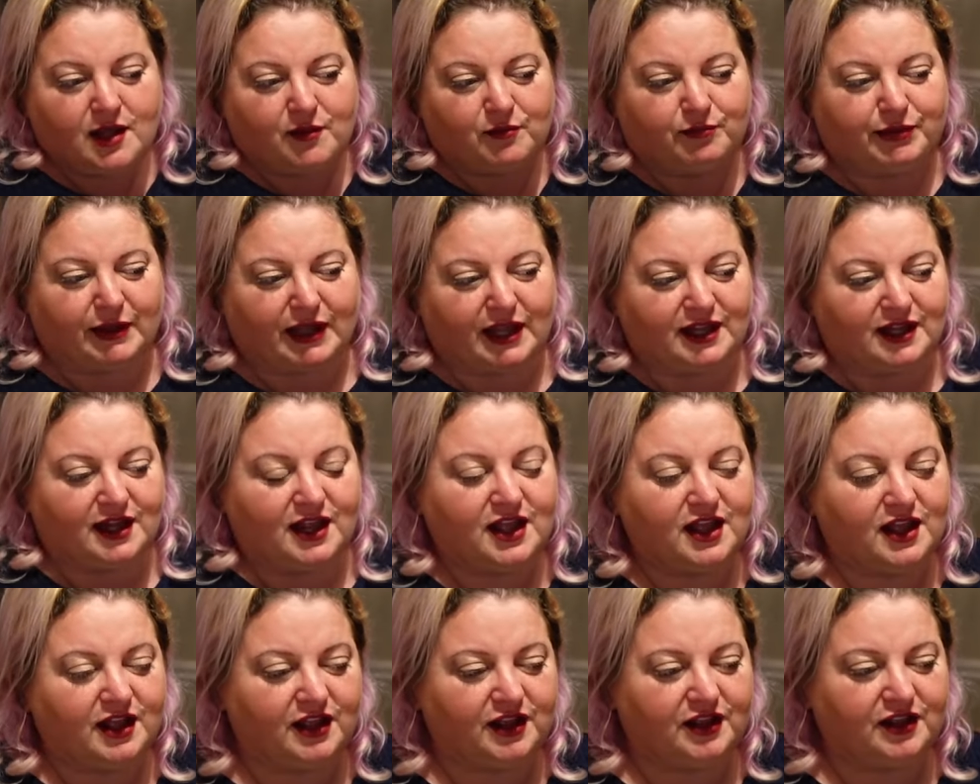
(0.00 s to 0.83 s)
but
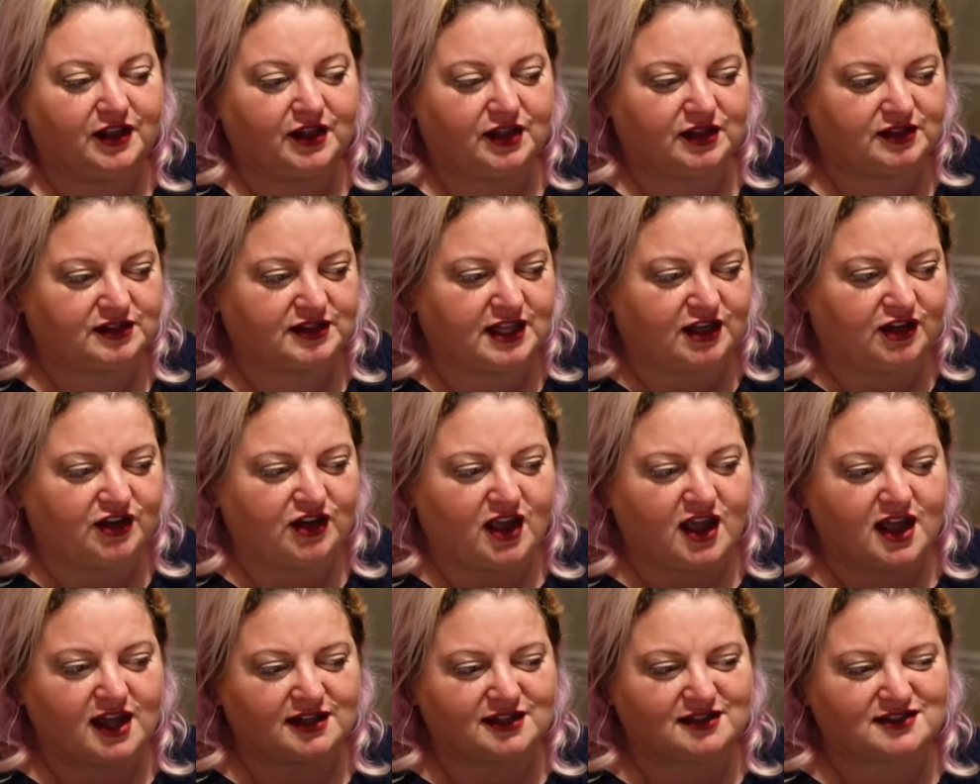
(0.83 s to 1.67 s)
they're
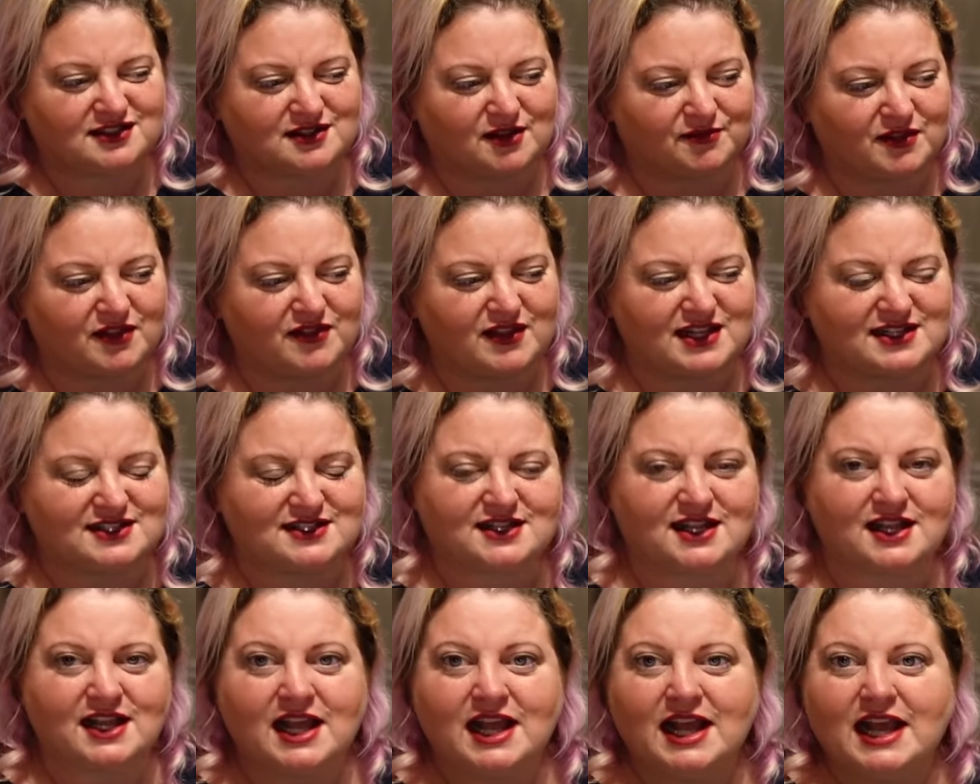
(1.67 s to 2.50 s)
not something
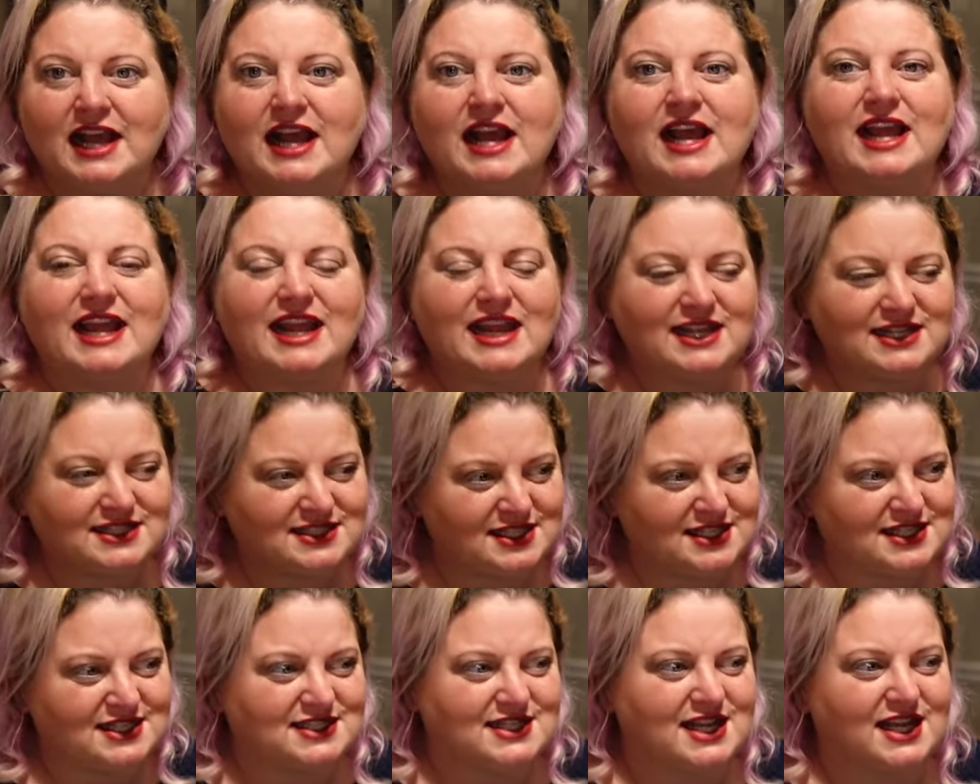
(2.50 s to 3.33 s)
that's
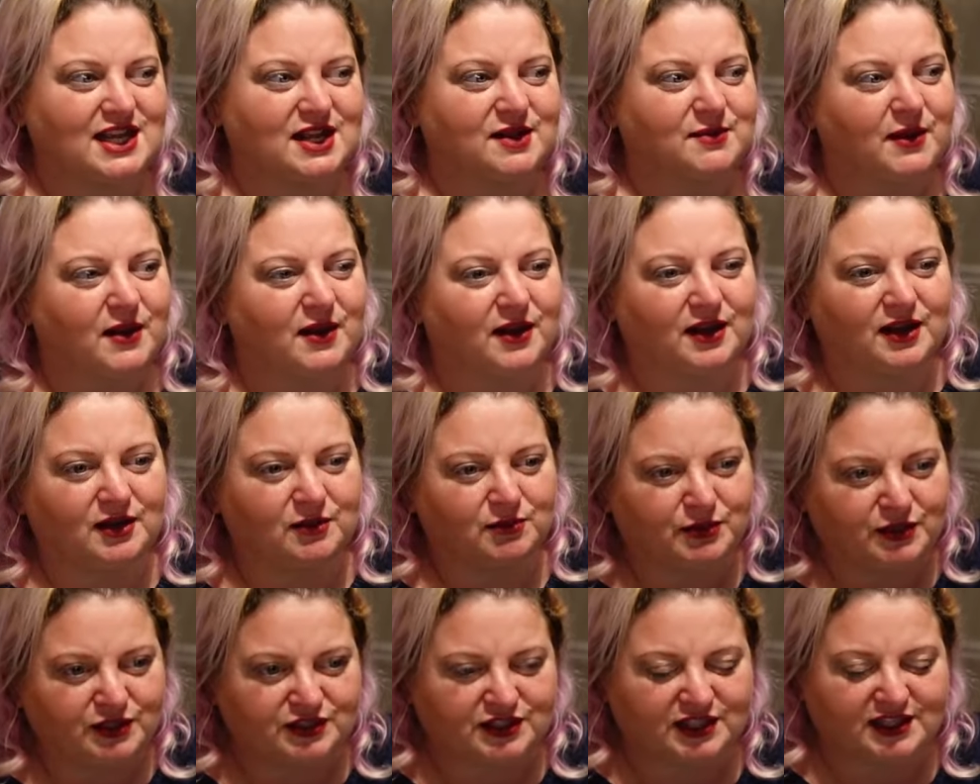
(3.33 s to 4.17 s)
easy to take apart
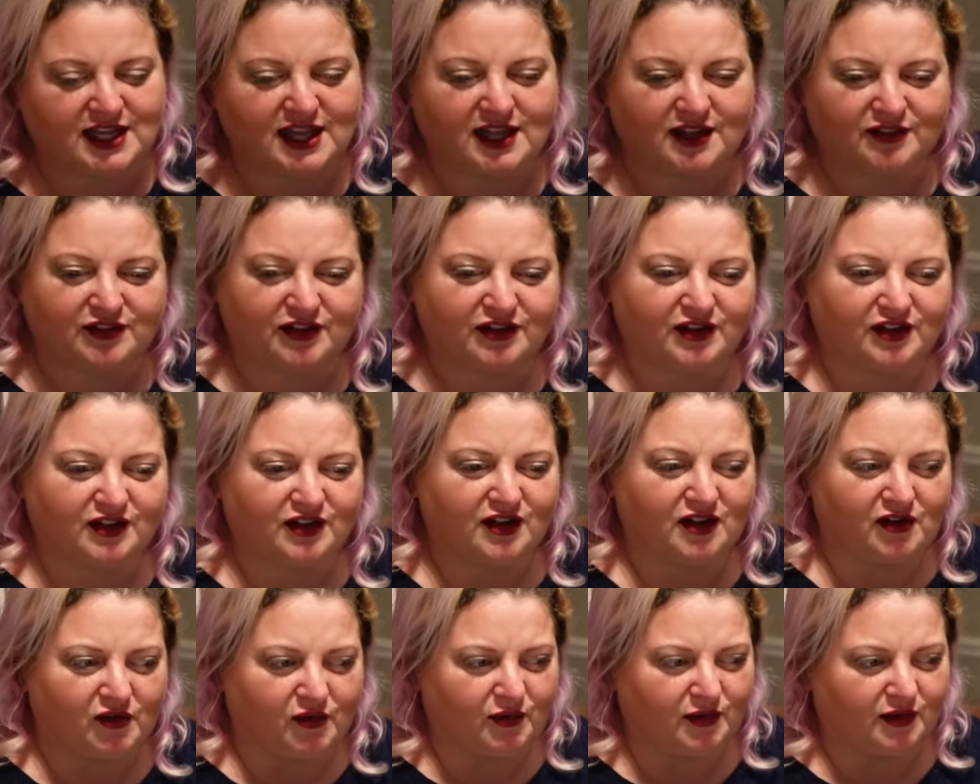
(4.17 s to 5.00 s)
and put
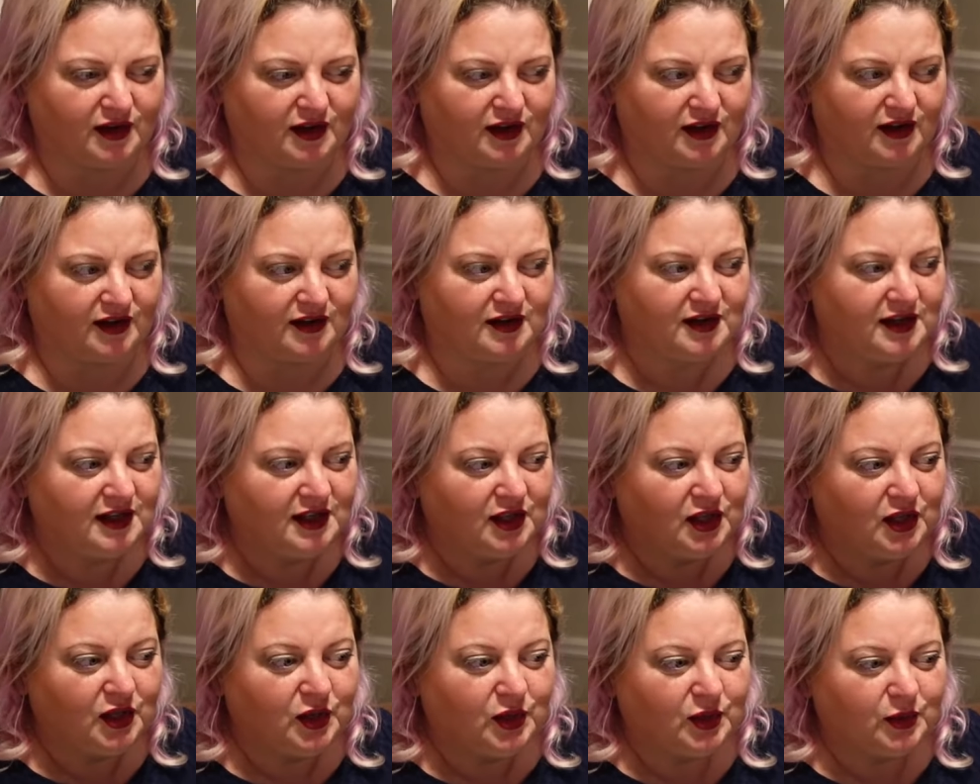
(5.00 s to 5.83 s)
together, or
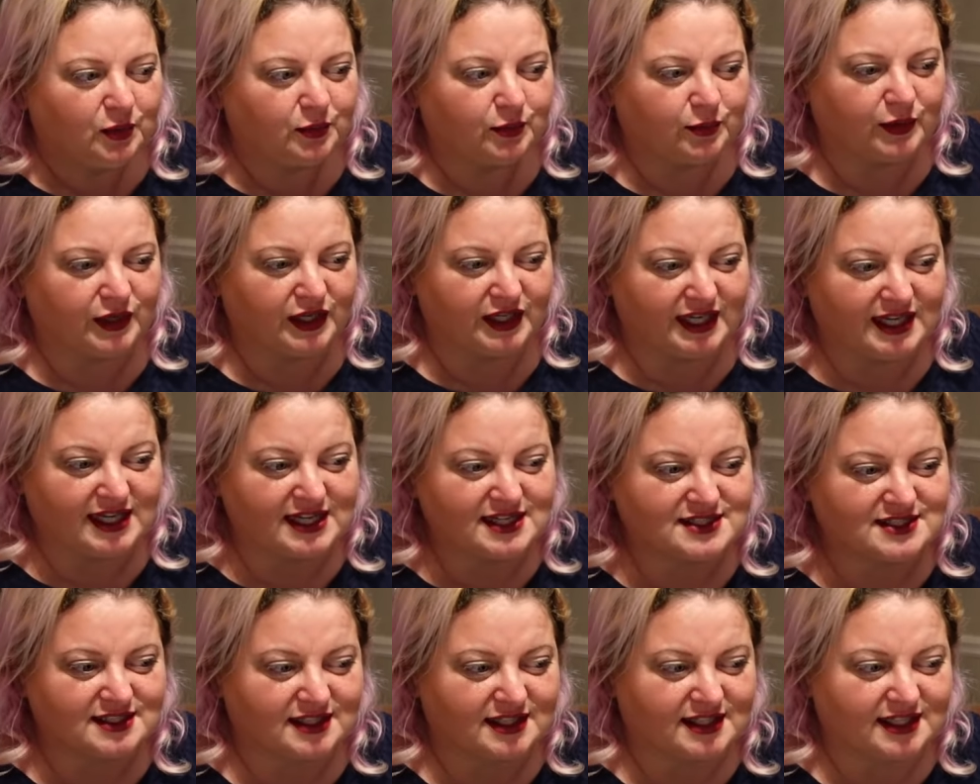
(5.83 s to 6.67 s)
would
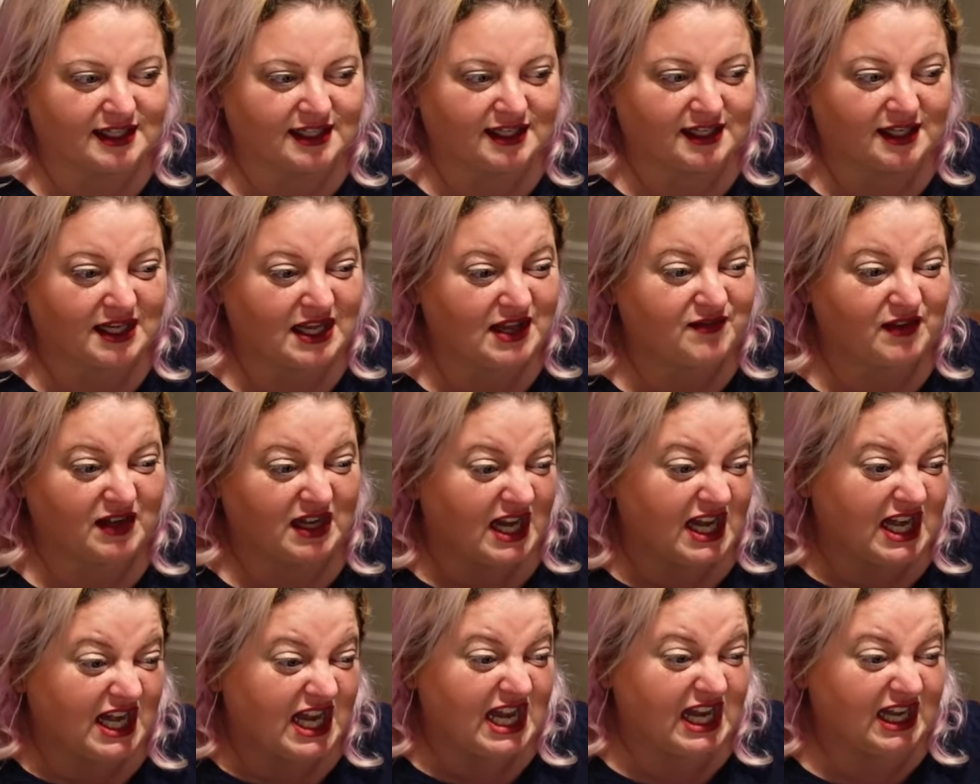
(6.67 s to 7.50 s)
easily, even
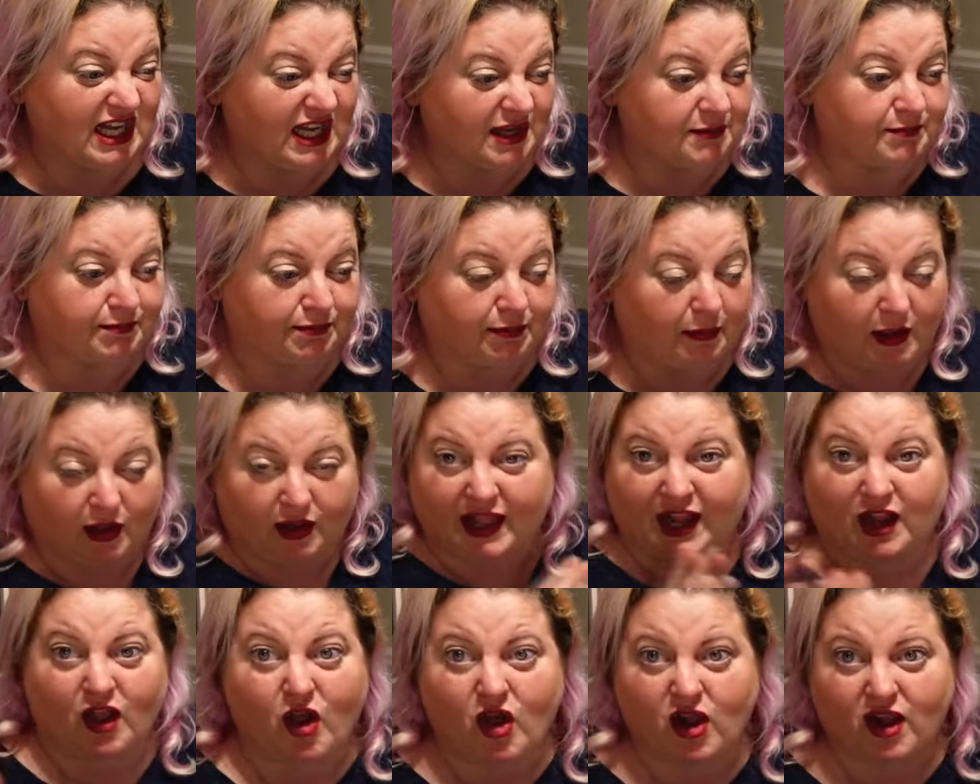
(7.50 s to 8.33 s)
in any,
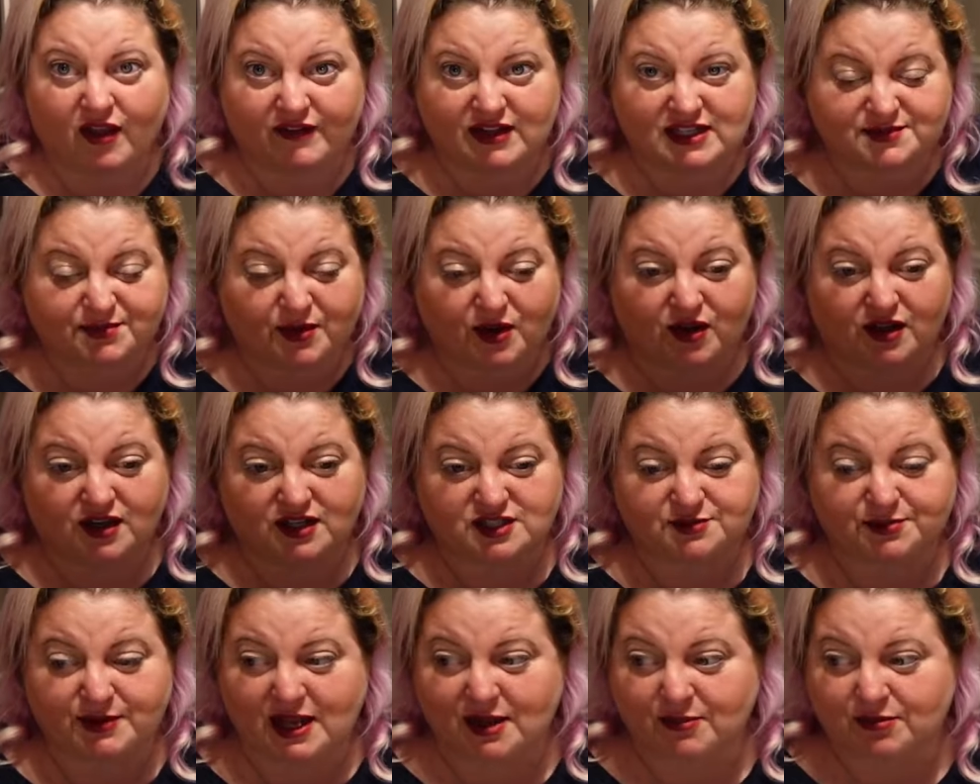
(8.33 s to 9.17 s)
like, all of its
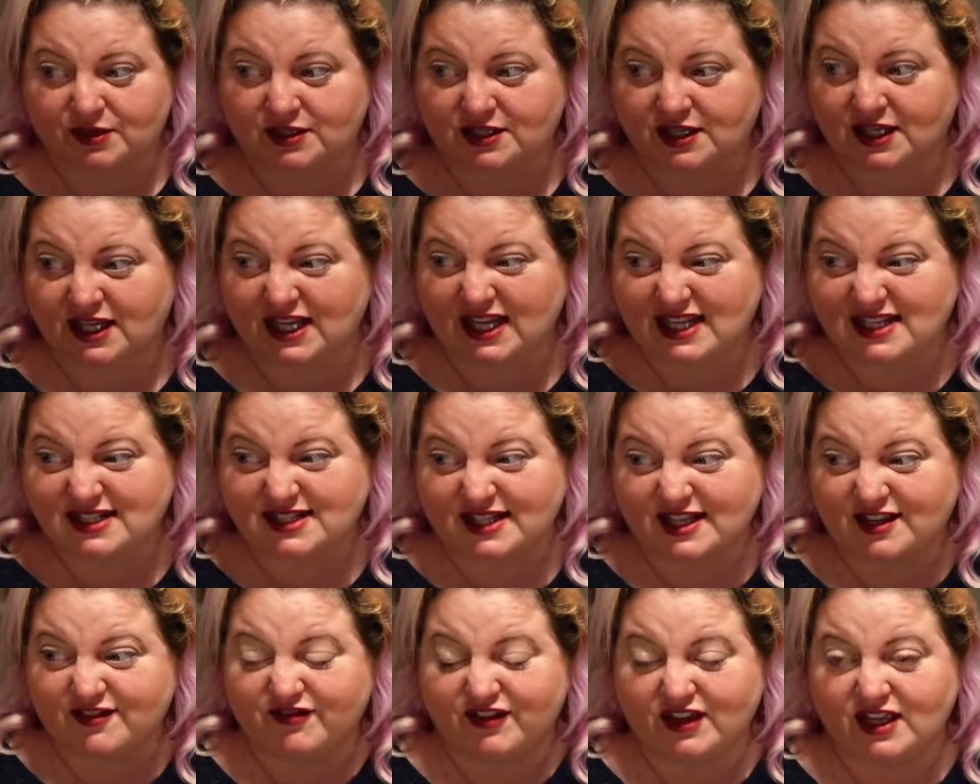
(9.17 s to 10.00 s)
parts, be able to
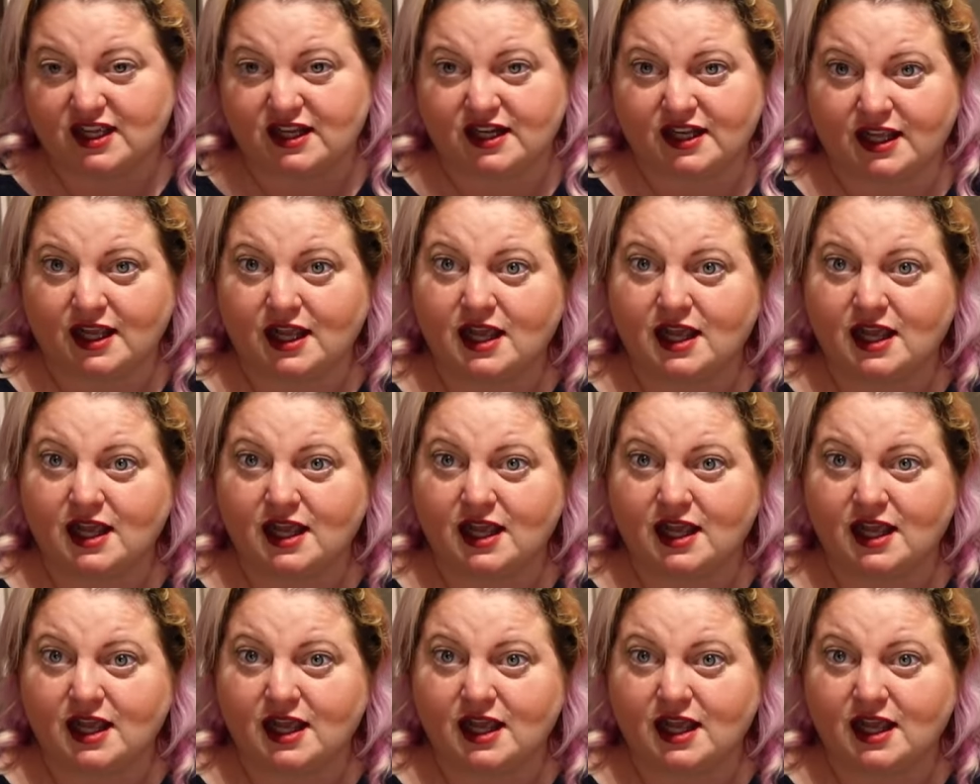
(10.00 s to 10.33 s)
easily fit